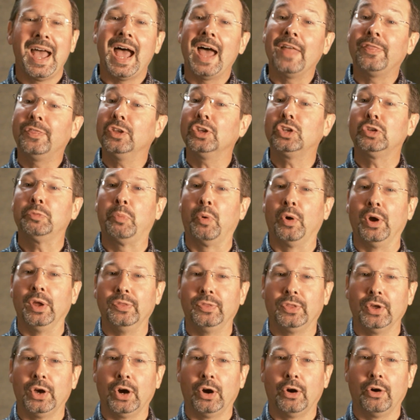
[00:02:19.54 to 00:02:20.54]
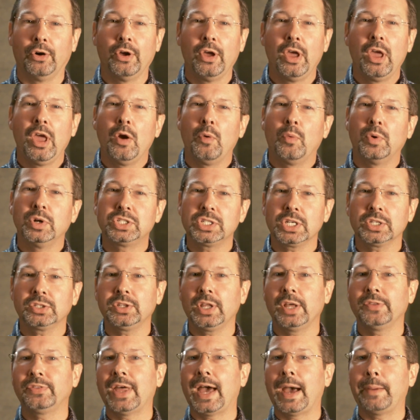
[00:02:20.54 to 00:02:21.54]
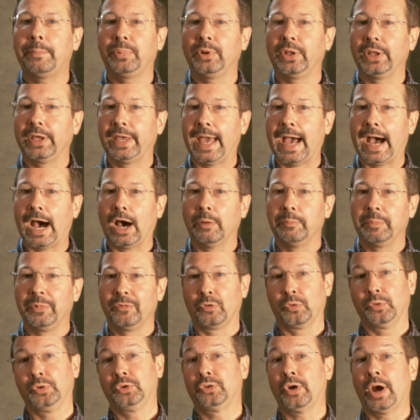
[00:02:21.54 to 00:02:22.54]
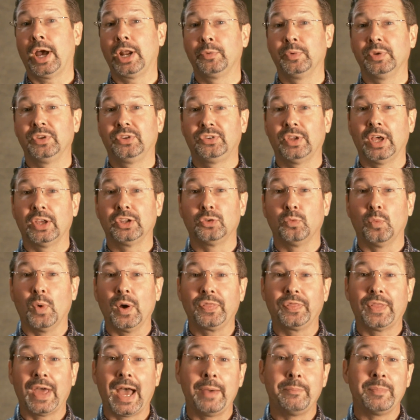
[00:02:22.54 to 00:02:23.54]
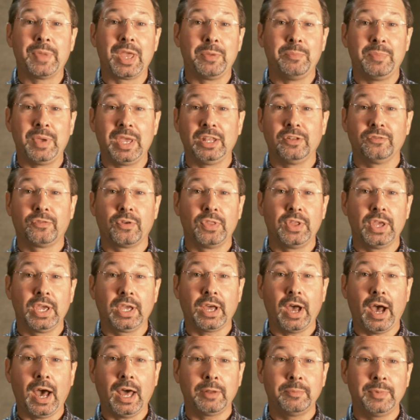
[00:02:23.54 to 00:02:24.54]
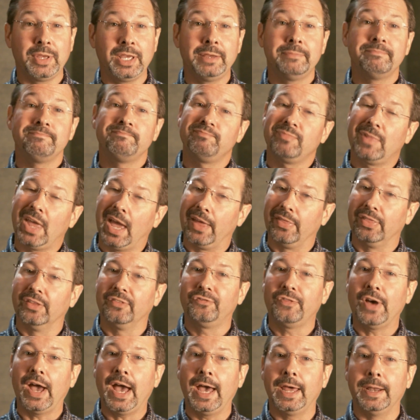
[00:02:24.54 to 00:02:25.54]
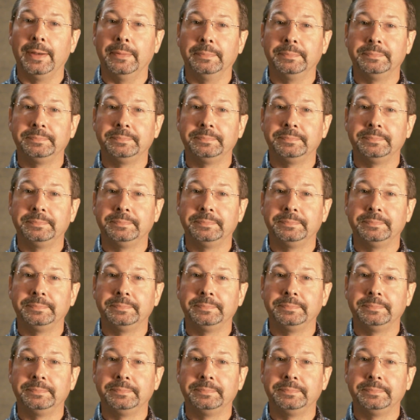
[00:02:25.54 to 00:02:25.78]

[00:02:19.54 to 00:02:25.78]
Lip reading: At this point though, we'll just let that play out before we try to assess what that may mean for the economy and the Fed.